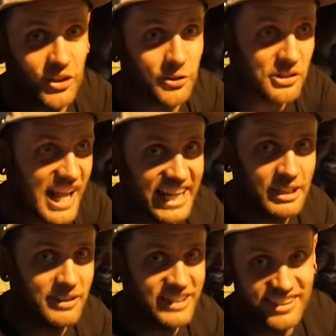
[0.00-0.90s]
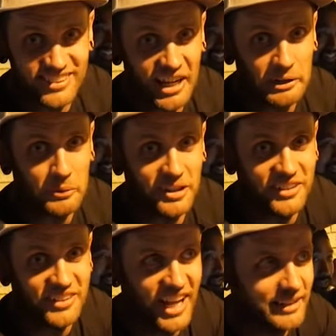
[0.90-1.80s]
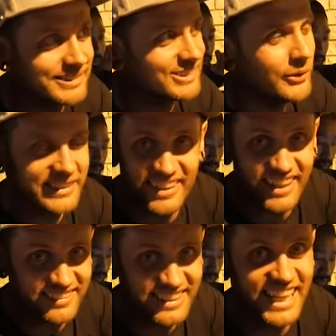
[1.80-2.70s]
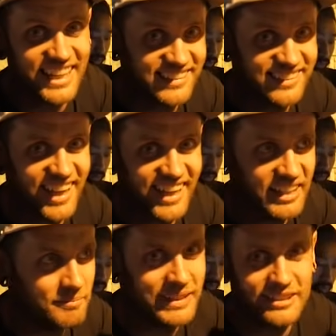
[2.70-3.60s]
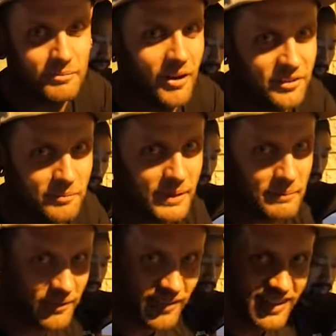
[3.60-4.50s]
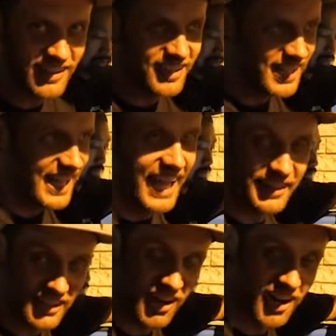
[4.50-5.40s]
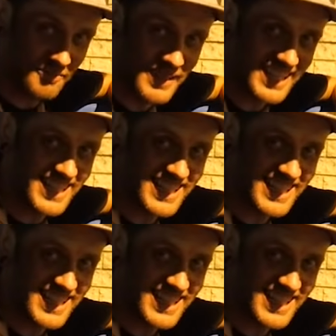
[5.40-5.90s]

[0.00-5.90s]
shows anywhere in the entire world. I'm so excited to get inside and meet some awesome people. And the car made